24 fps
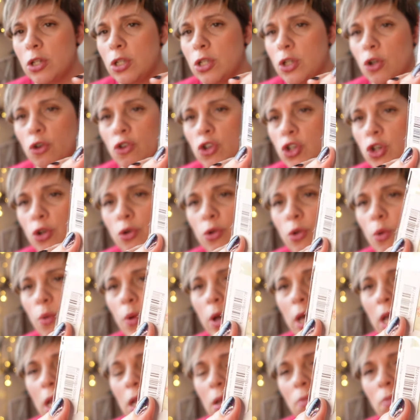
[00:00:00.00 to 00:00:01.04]
to show you
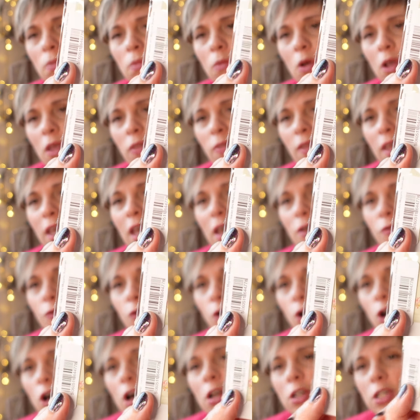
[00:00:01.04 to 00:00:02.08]
again. I think I
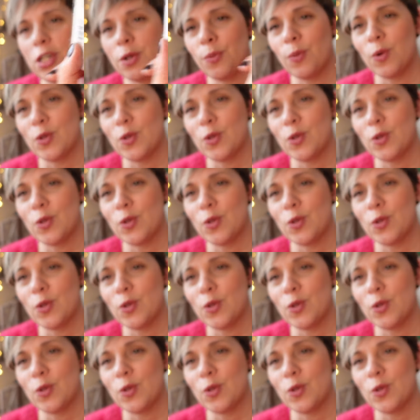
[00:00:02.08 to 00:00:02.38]
forgot it